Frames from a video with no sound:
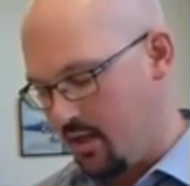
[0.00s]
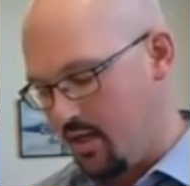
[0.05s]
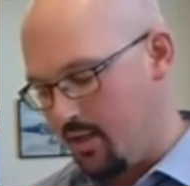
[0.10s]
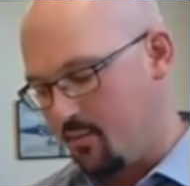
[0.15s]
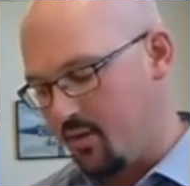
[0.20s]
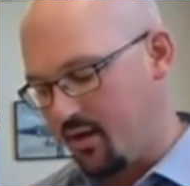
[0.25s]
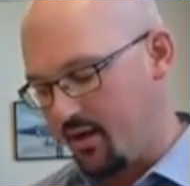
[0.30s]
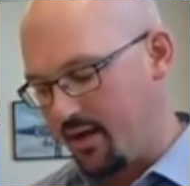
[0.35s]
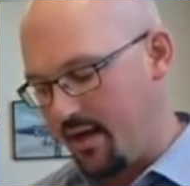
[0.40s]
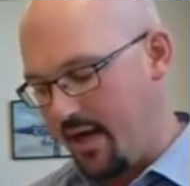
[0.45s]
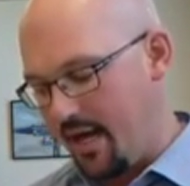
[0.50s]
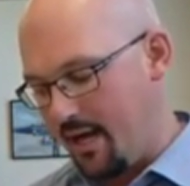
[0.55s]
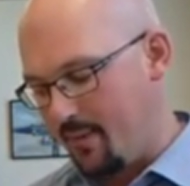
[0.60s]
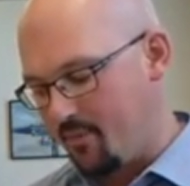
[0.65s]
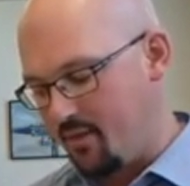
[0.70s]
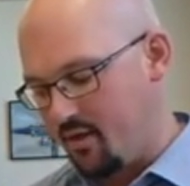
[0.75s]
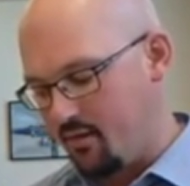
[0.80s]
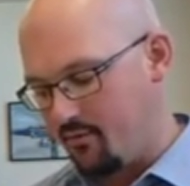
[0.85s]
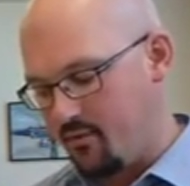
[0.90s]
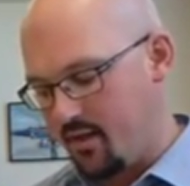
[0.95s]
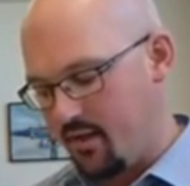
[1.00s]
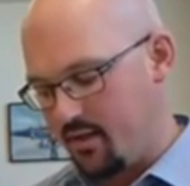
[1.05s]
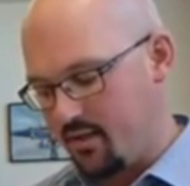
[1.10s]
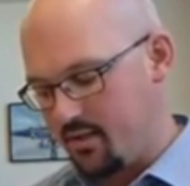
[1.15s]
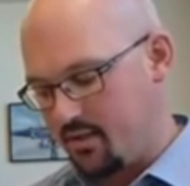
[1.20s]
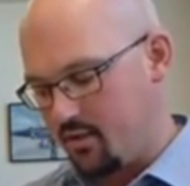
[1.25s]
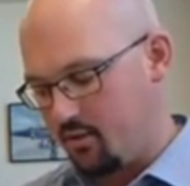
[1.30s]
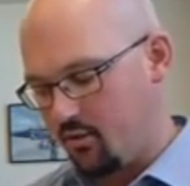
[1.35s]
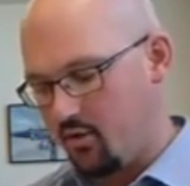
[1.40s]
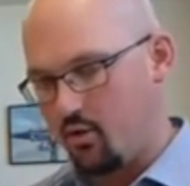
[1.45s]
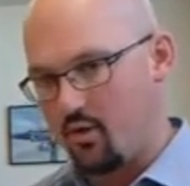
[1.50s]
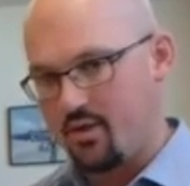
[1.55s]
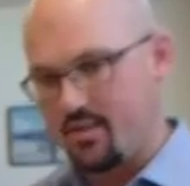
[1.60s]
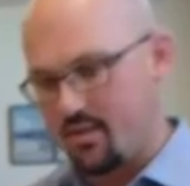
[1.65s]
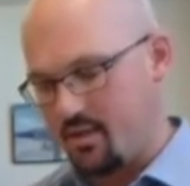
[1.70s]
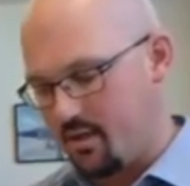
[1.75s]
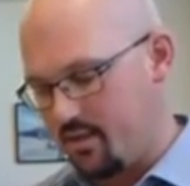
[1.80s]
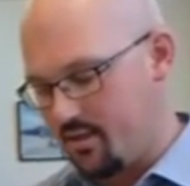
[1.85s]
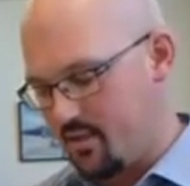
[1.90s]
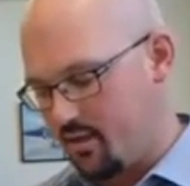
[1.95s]
But a copy of this, you'll notice
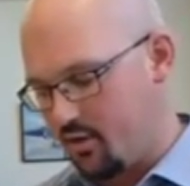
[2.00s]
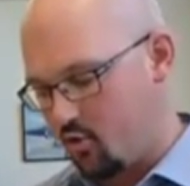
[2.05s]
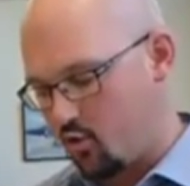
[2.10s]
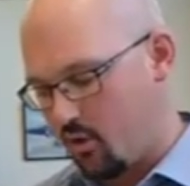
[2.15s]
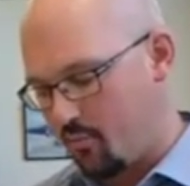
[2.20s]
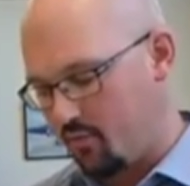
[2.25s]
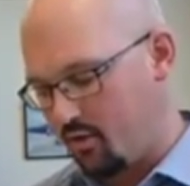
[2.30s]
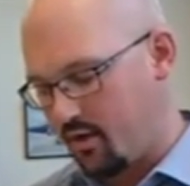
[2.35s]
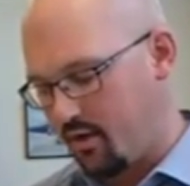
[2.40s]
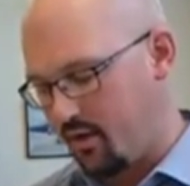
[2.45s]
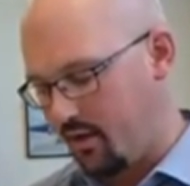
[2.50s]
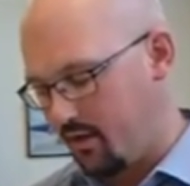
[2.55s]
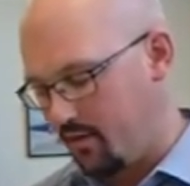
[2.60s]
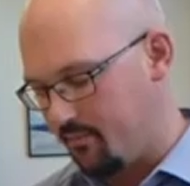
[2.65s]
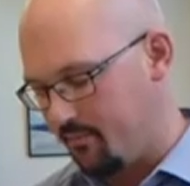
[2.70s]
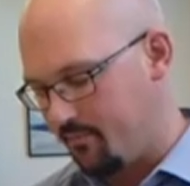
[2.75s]
that it's in triplicate,